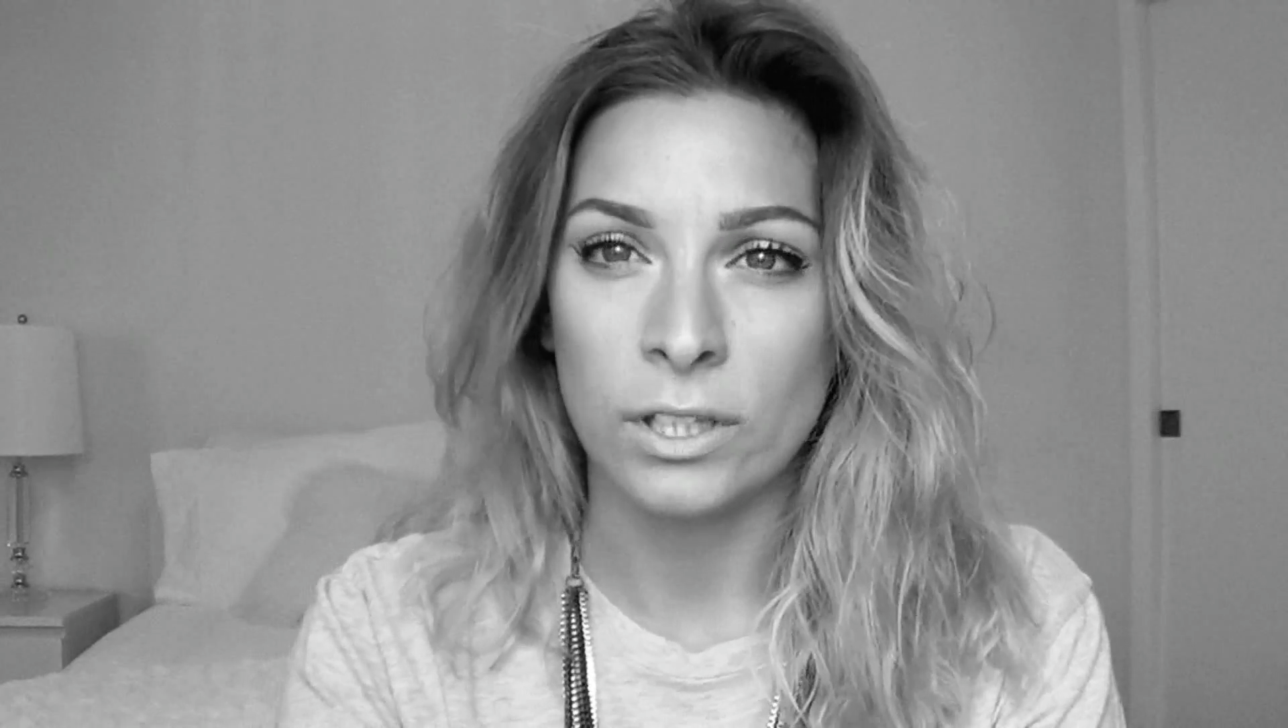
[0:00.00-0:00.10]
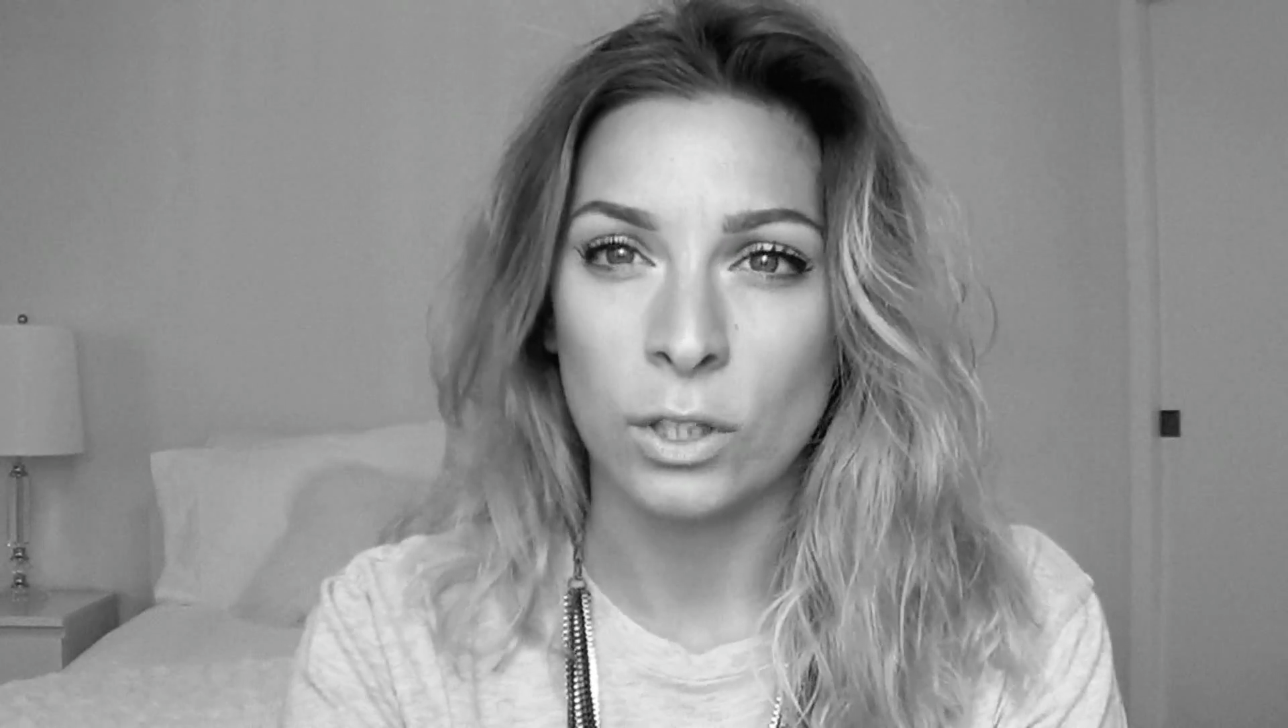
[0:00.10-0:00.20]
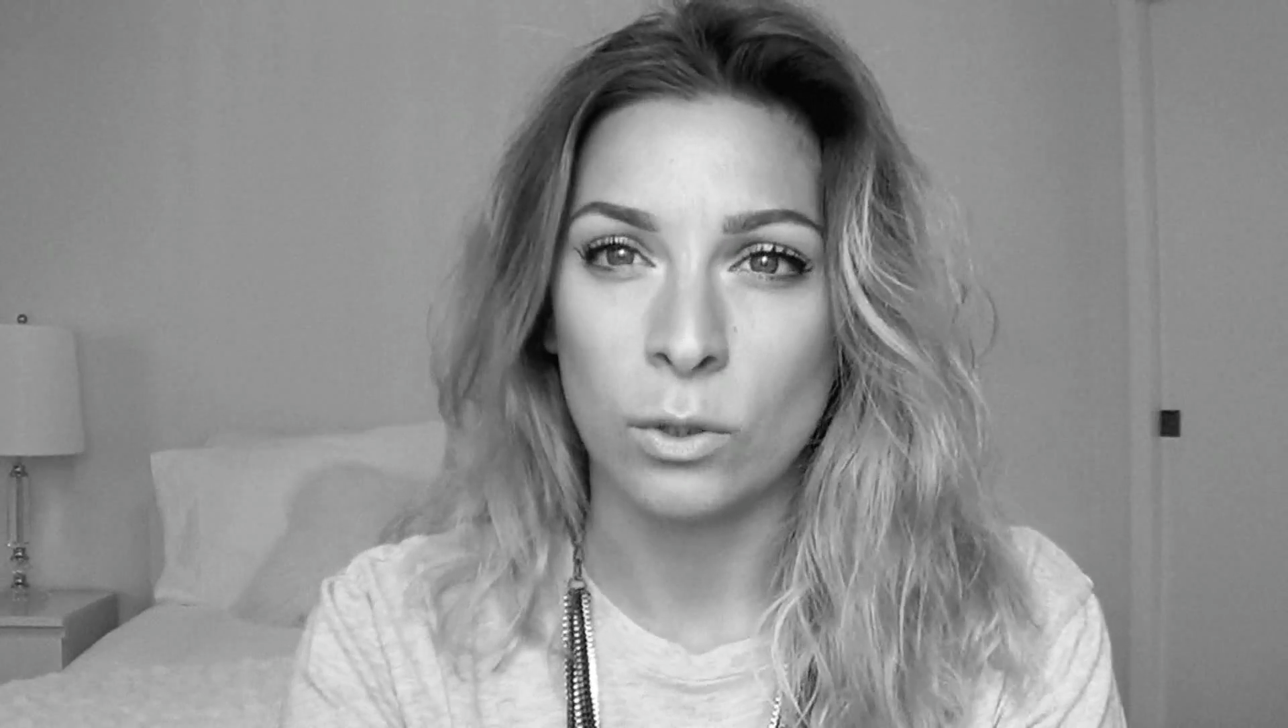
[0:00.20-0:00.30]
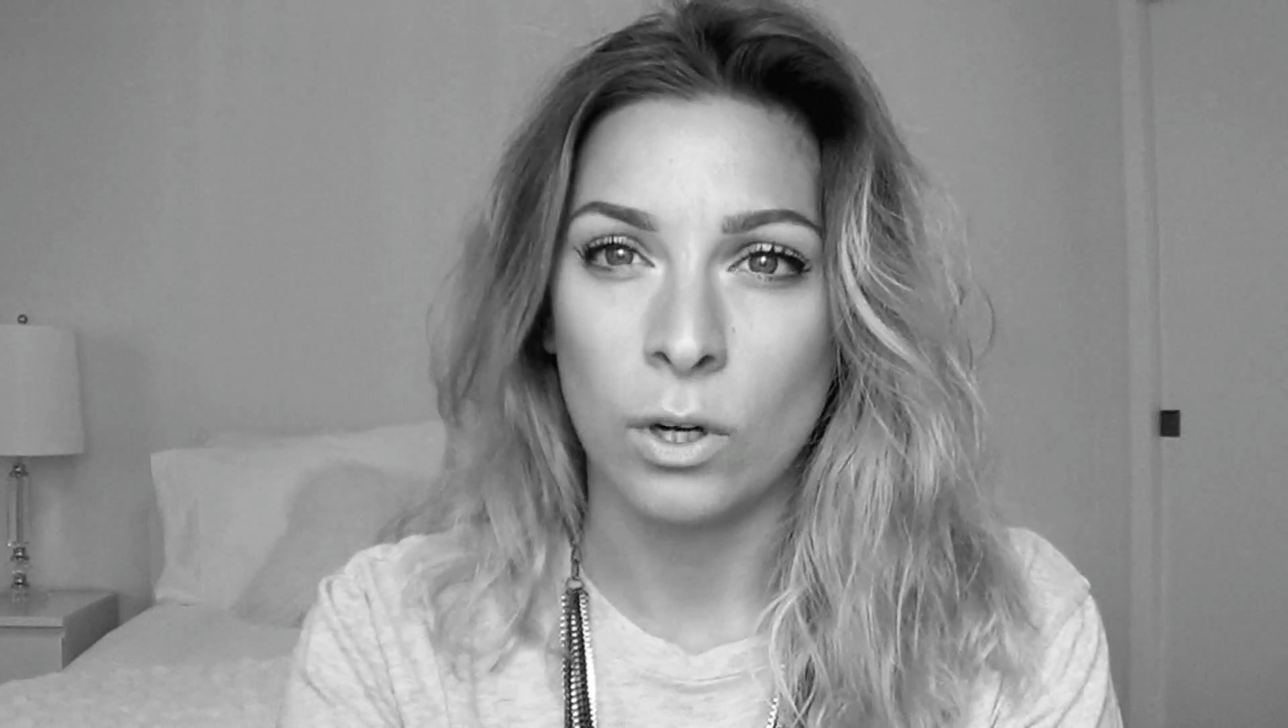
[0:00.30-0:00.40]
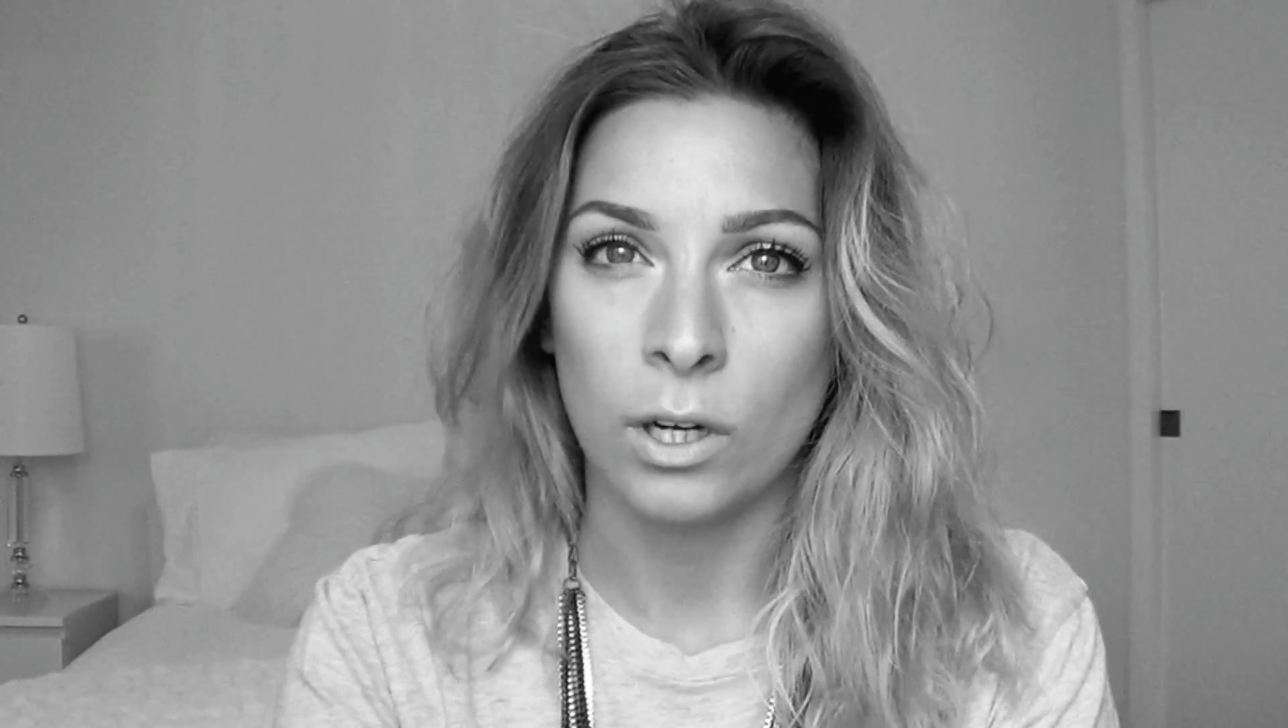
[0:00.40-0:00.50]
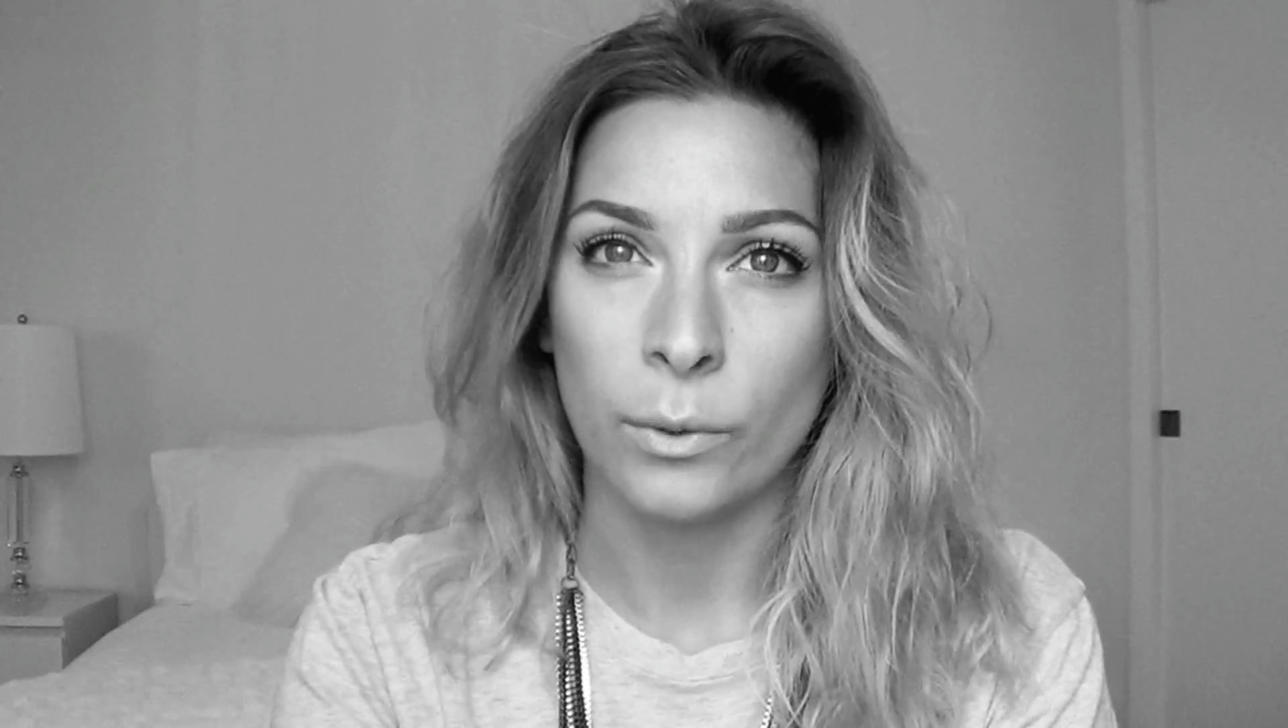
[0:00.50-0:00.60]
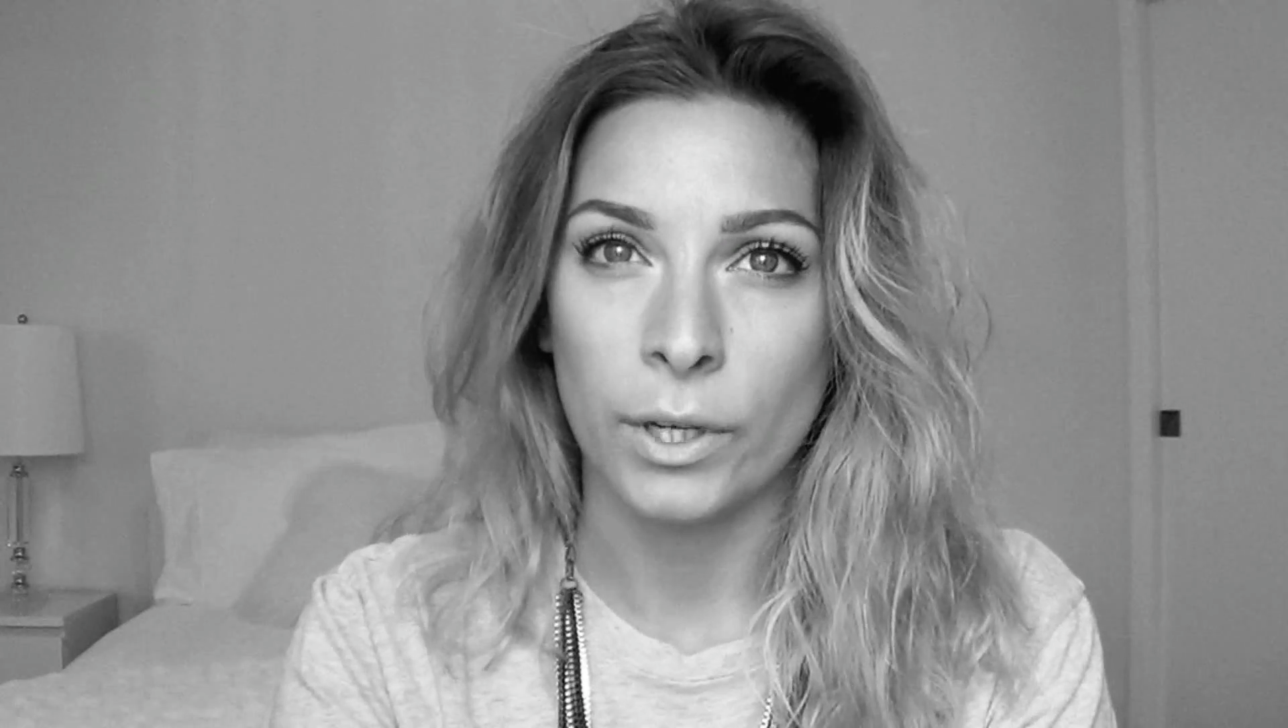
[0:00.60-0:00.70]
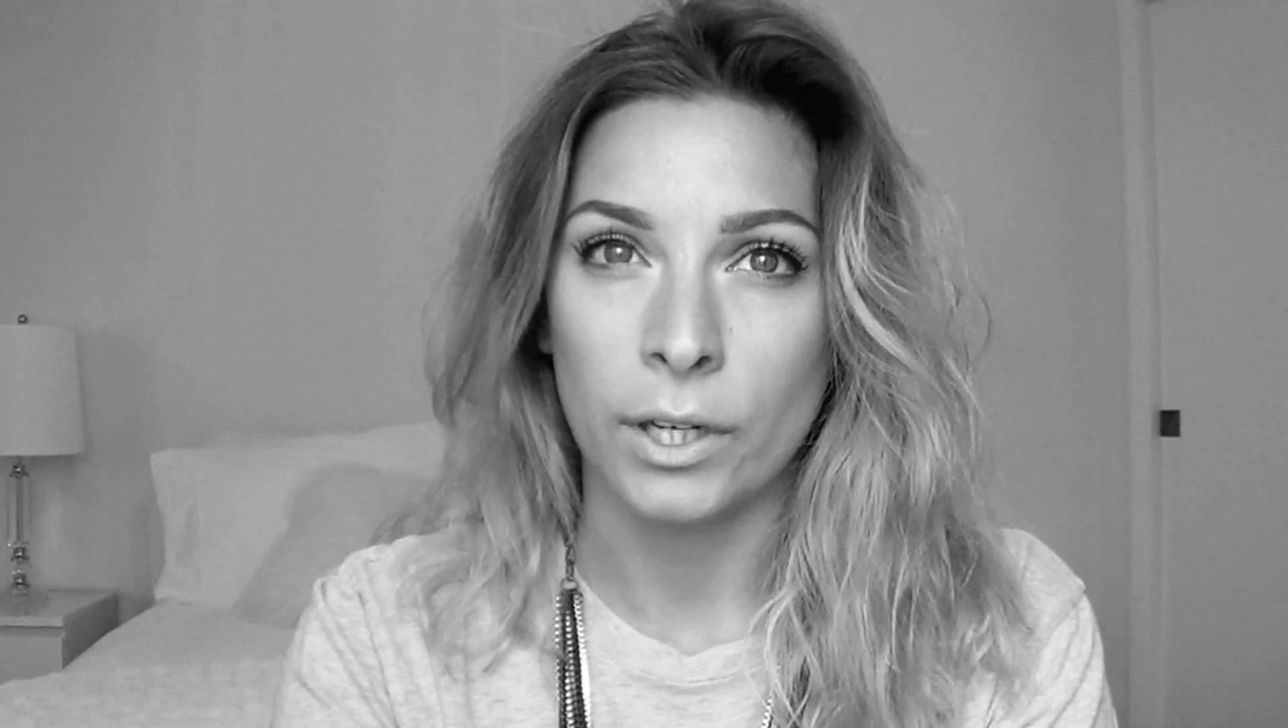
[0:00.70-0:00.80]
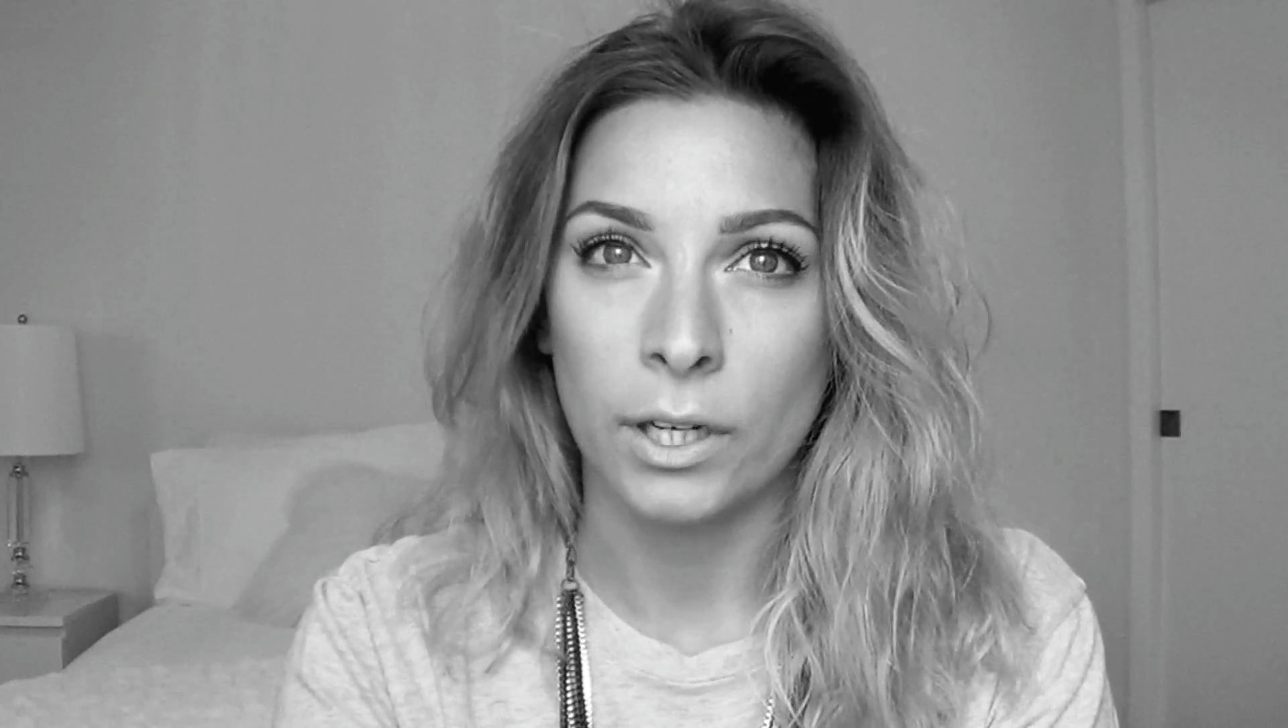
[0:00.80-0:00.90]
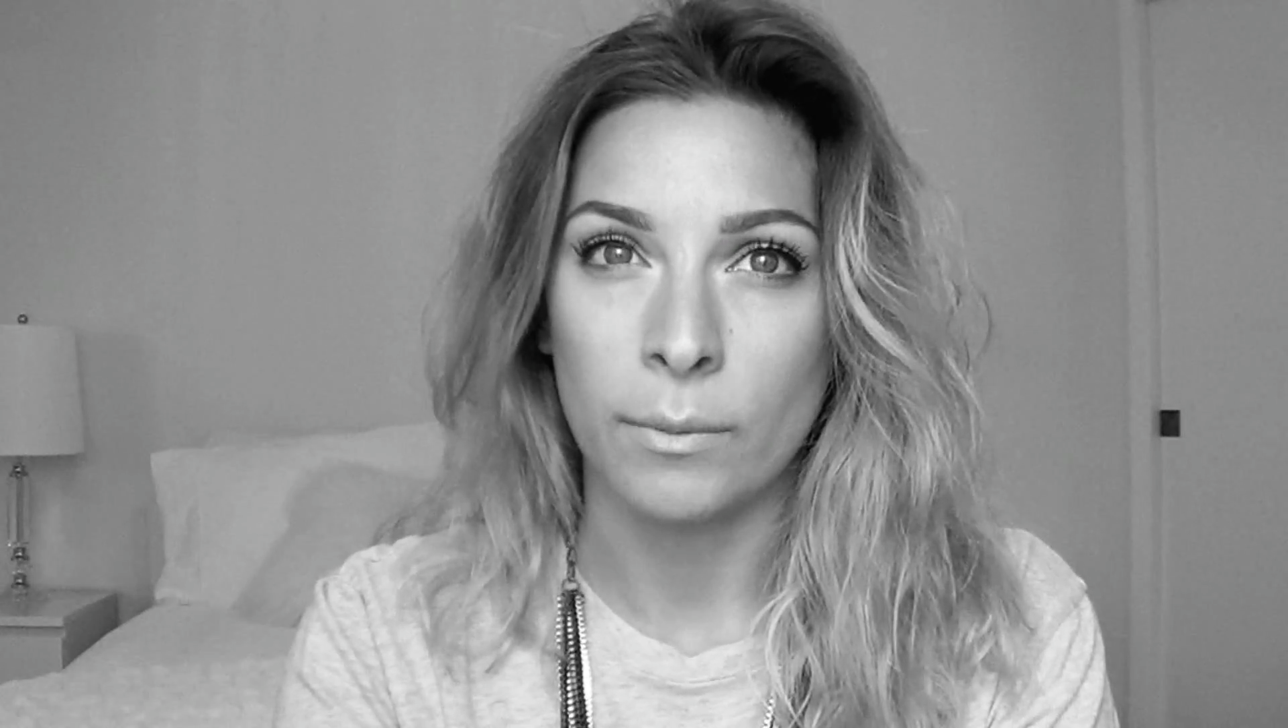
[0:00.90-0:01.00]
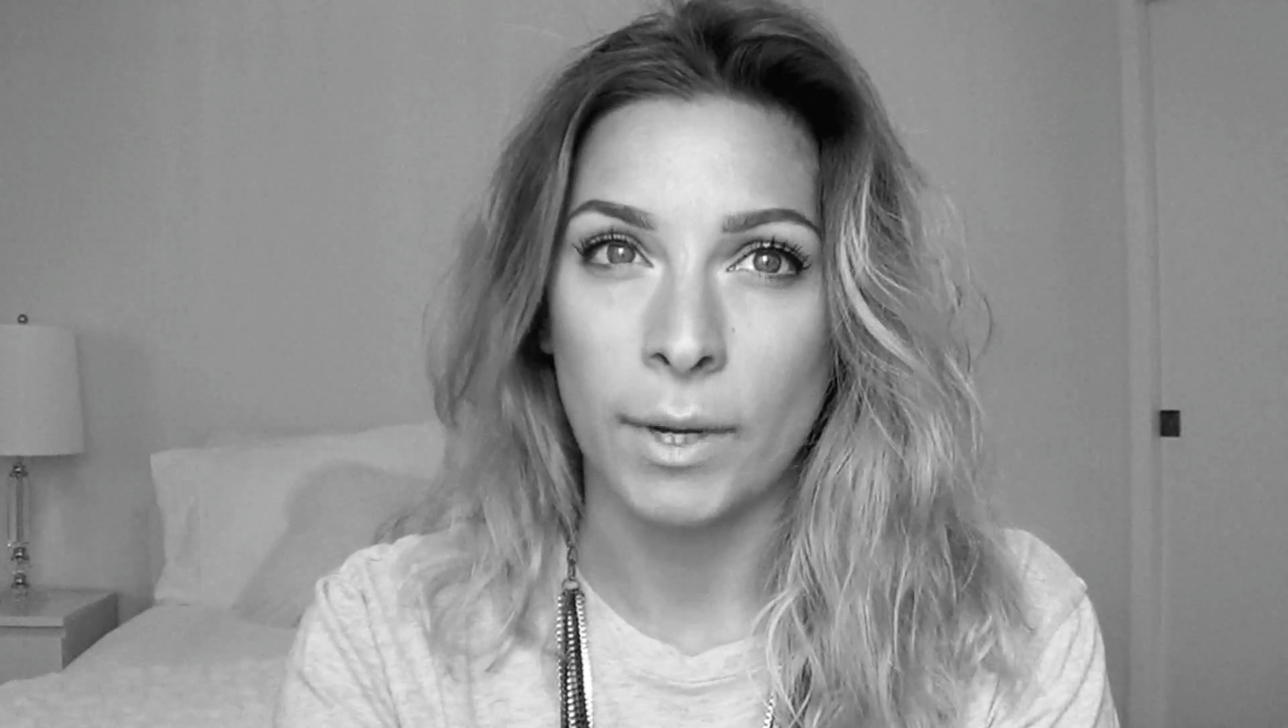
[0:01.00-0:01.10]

a little awkward.